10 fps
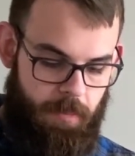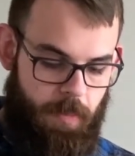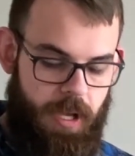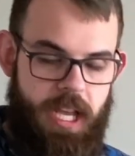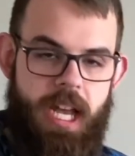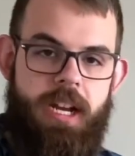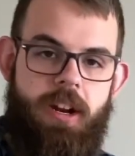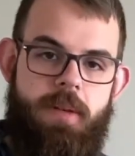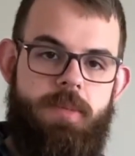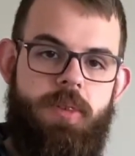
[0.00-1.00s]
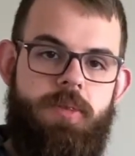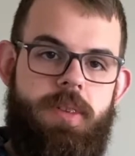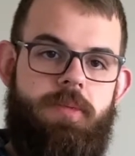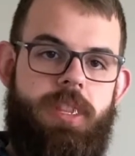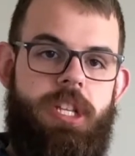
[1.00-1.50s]
But he ended up
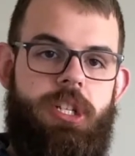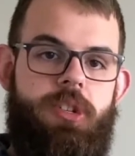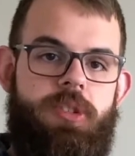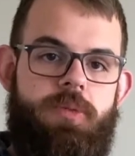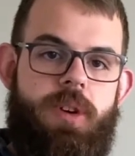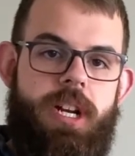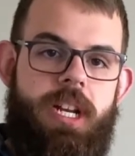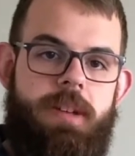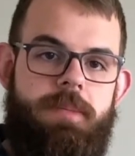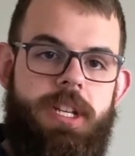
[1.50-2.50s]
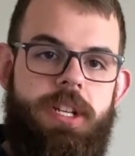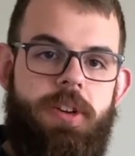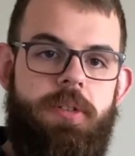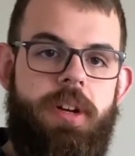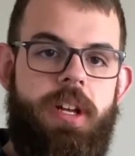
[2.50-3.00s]
doing what the Jews wanted him to do.